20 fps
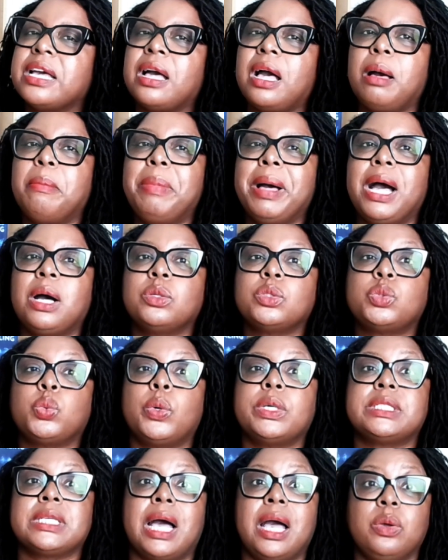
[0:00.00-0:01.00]
about
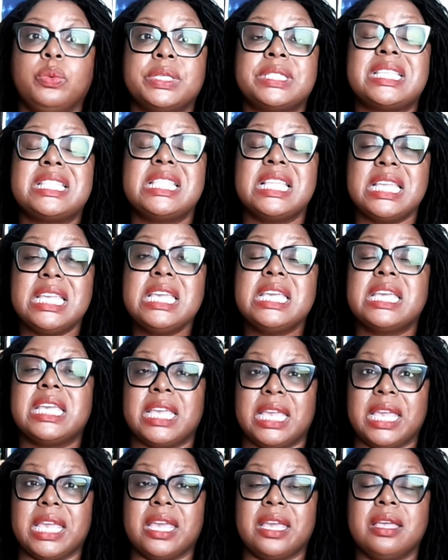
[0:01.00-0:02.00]
what I was
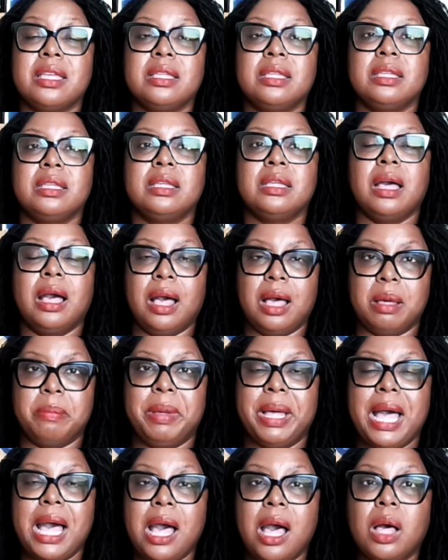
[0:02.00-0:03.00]
thinking
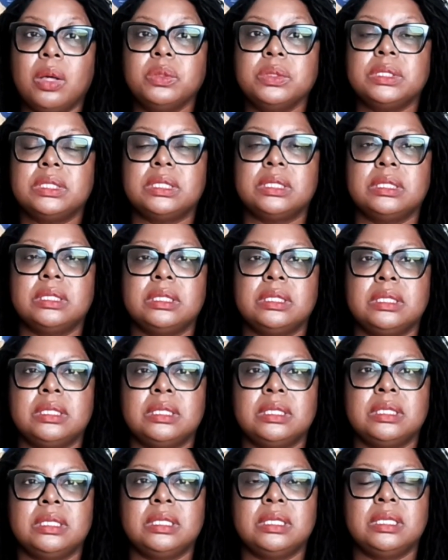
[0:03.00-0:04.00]
about?
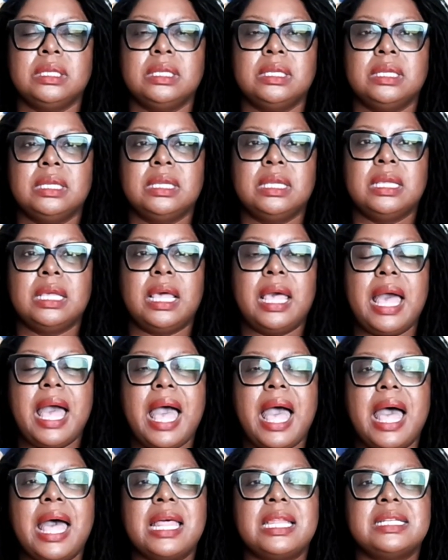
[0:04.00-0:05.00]

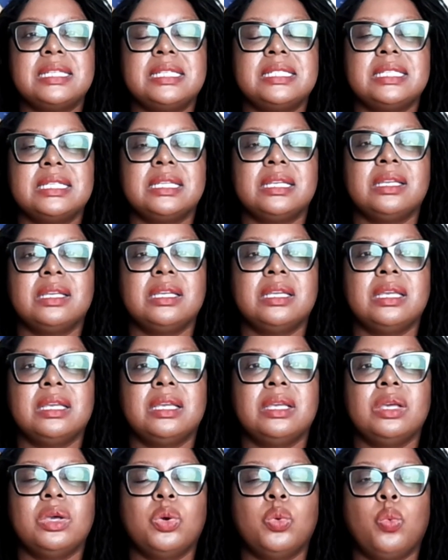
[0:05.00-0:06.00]
And
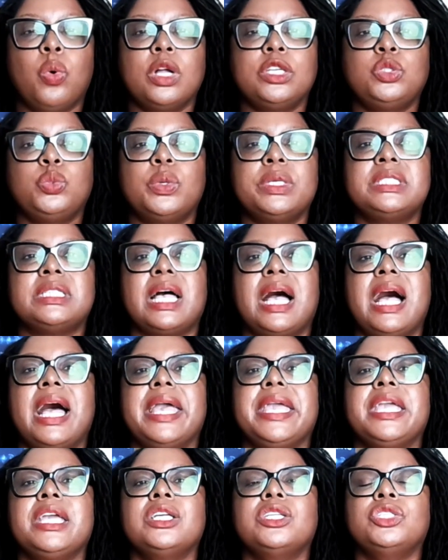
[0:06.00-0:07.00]
what was
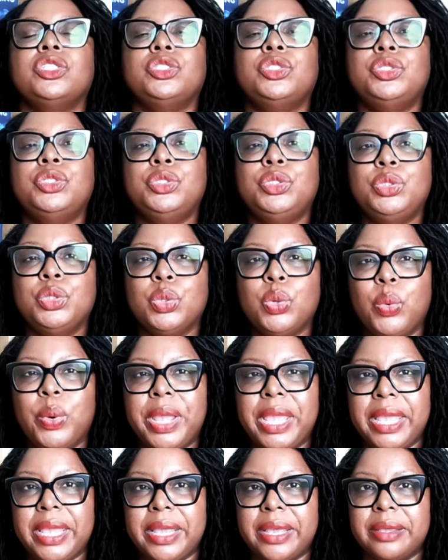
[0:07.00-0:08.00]
I
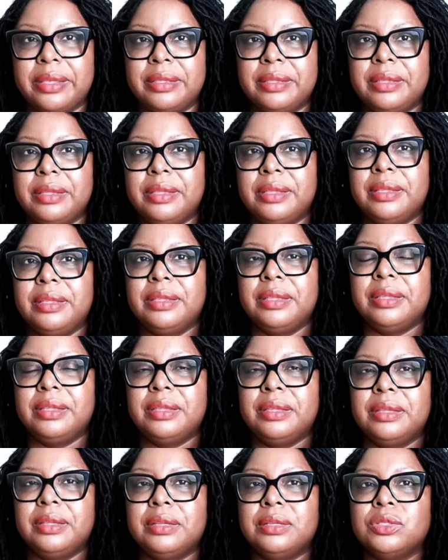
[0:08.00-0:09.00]
doing
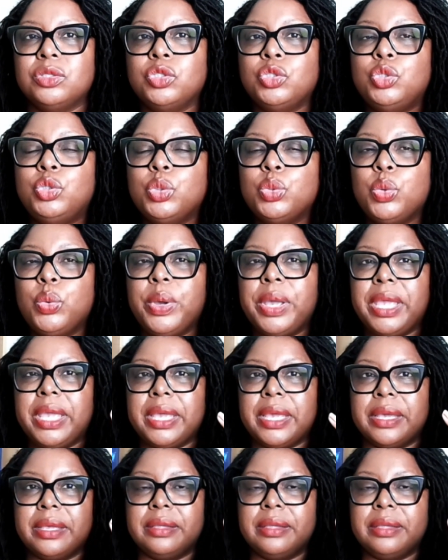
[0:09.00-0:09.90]
during